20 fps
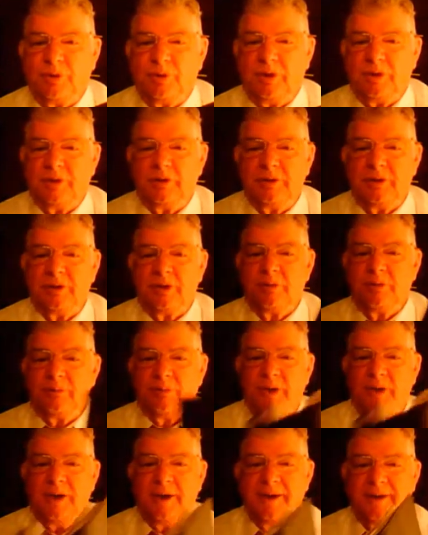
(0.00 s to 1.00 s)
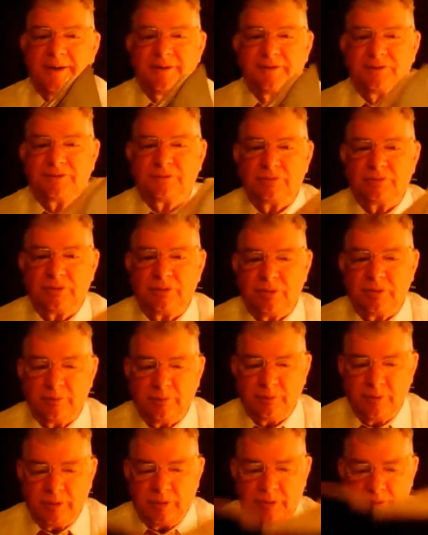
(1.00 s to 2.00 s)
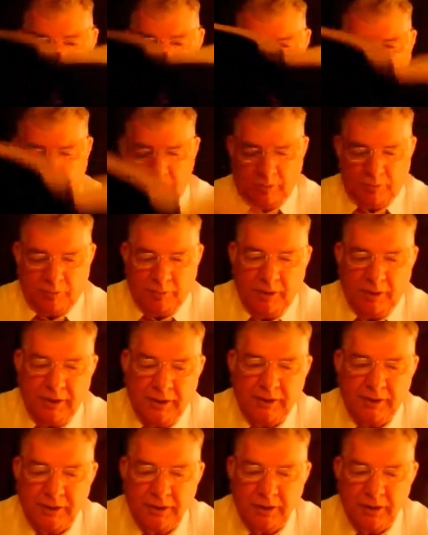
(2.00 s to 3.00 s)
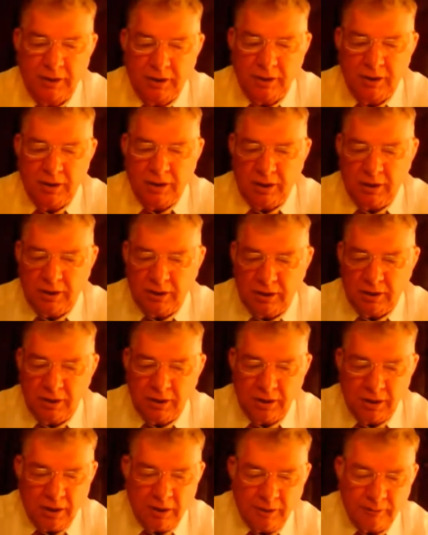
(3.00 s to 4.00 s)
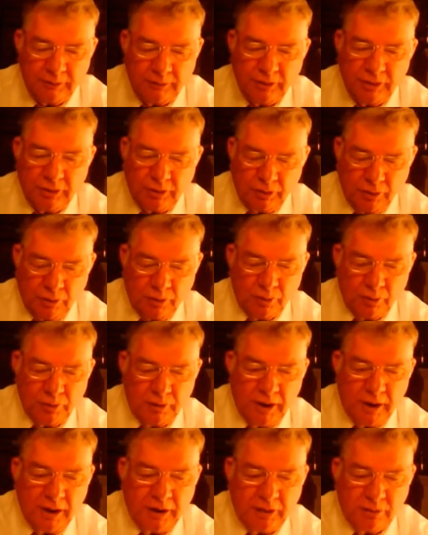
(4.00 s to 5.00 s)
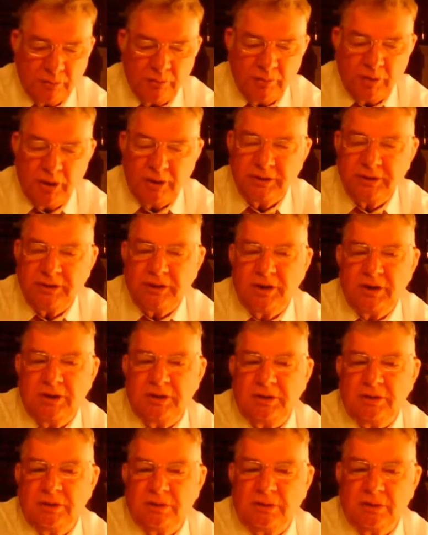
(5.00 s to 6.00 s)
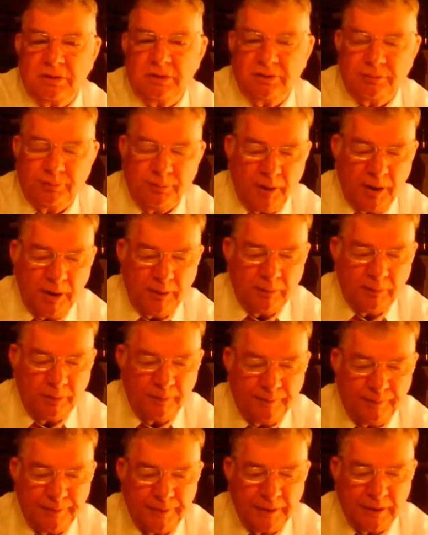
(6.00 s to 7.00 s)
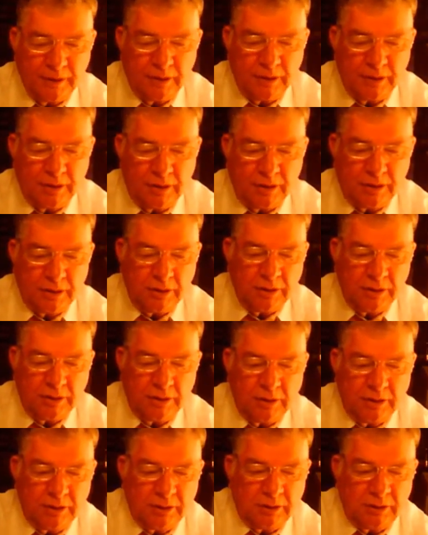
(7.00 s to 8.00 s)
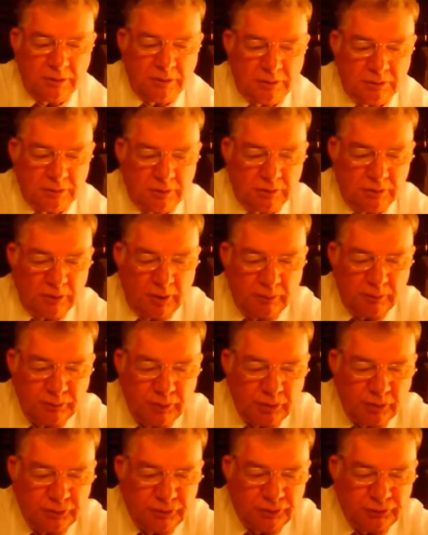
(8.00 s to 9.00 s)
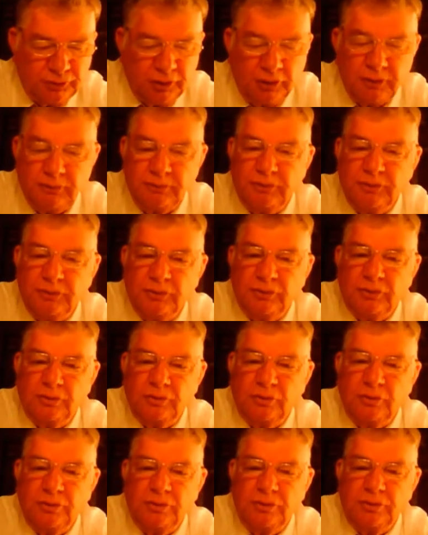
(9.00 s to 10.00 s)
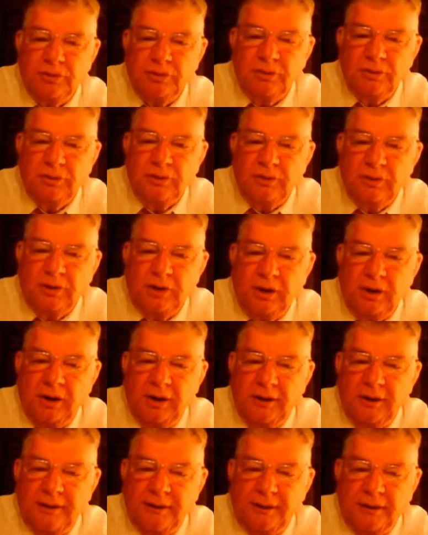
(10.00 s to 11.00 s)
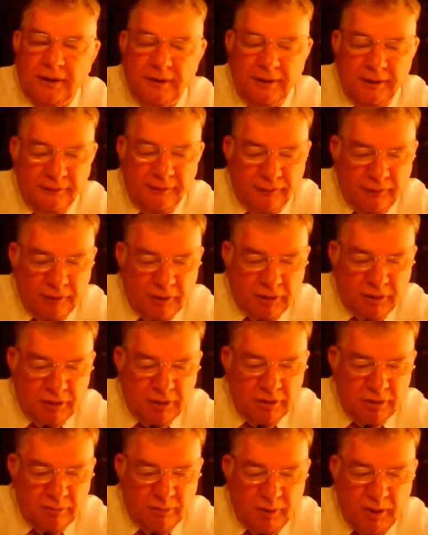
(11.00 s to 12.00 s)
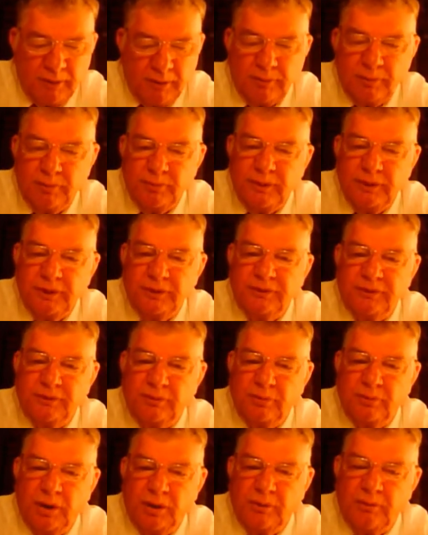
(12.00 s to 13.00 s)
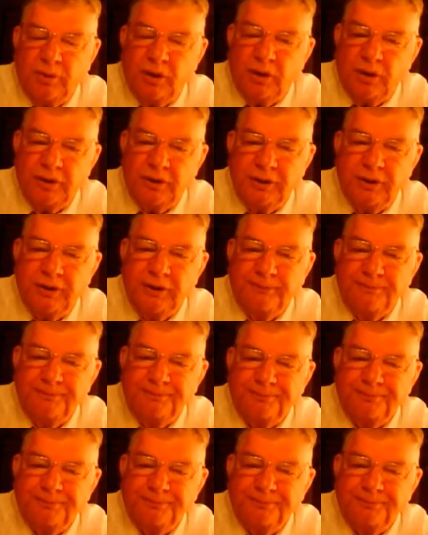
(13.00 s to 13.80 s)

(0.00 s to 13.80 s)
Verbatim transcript: but my eyes are a little eh, bad, and I'm a little old, and I don't mind carrying large Bible. Uh, I'm not ashamed of the Lord, and uh, if I carried a Bible bigger than my body,